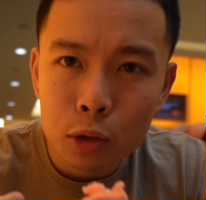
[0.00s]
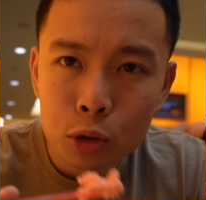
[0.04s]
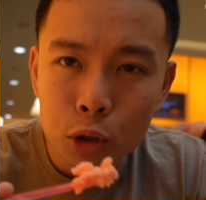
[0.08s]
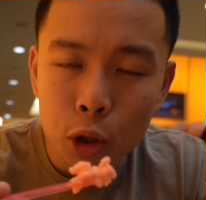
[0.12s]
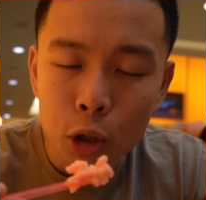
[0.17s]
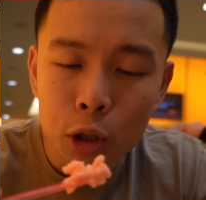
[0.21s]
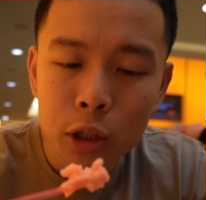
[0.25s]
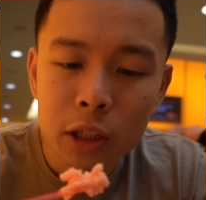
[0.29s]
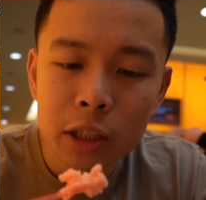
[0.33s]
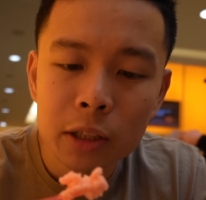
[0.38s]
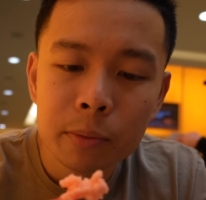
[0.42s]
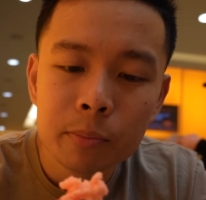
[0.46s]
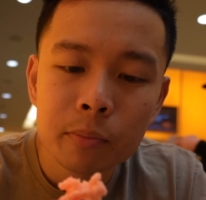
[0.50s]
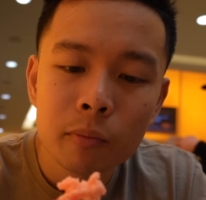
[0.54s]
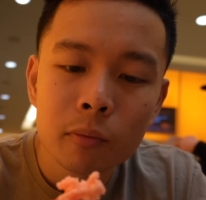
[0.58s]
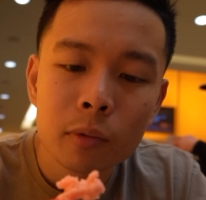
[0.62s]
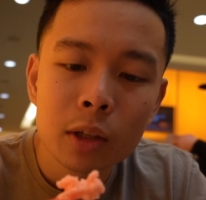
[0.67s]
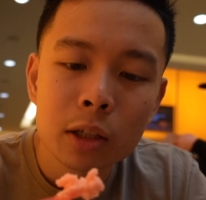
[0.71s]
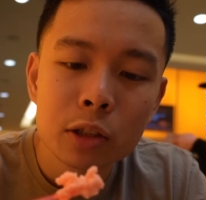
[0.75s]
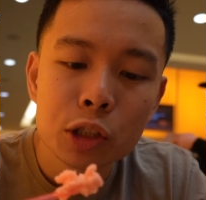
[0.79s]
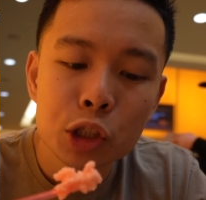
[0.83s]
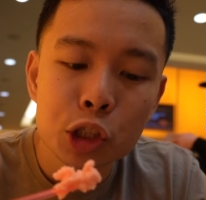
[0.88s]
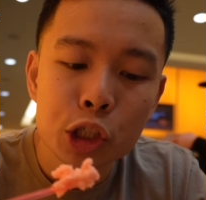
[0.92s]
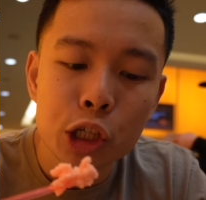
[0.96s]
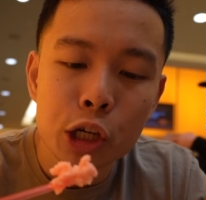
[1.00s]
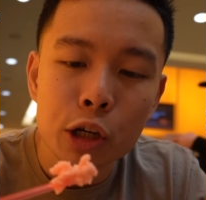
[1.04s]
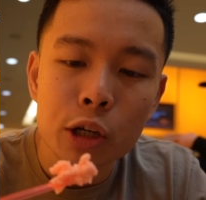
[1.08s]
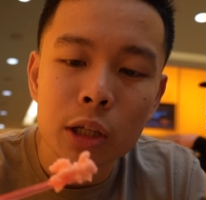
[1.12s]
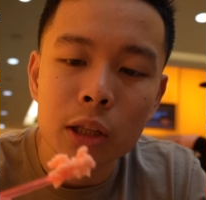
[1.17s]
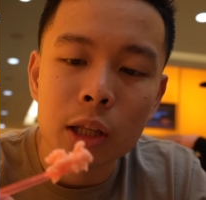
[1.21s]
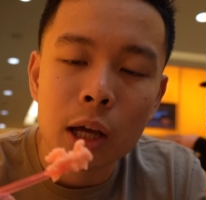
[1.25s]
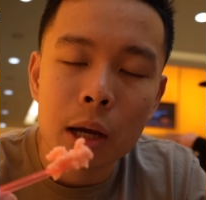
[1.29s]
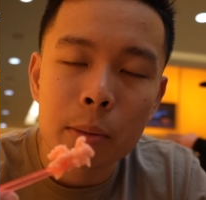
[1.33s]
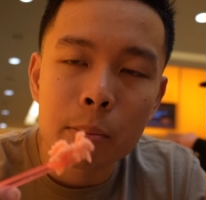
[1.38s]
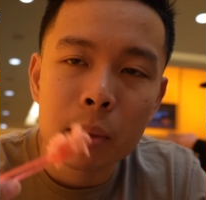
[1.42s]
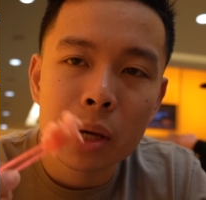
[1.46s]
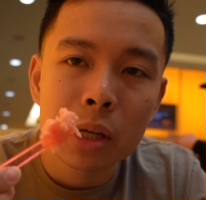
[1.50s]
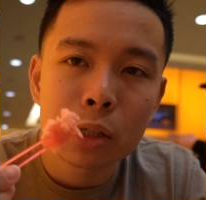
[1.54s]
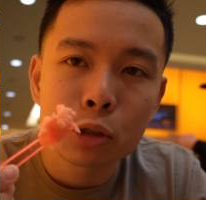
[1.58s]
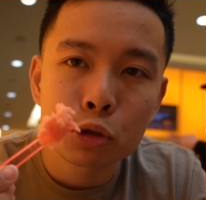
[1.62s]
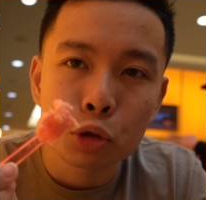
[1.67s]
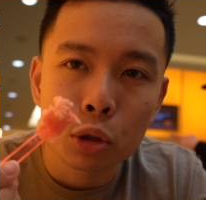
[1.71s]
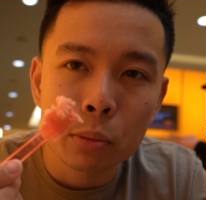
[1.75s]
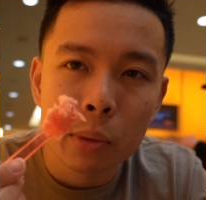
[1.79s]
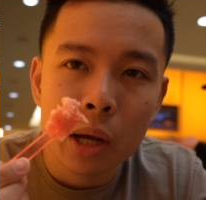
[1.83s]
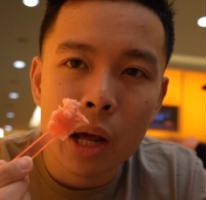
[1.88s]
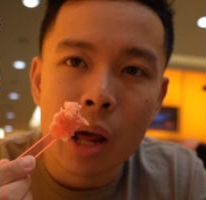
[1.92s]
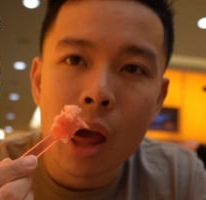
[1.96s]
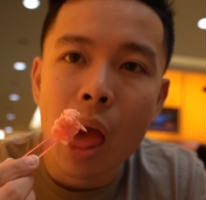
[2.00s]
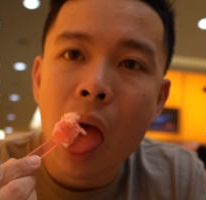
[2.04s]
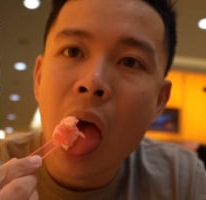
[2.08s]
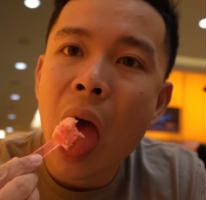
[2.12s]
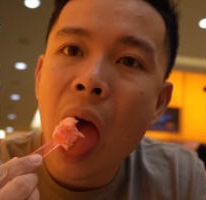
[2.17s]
tarty. It's cherry limeade sorbet.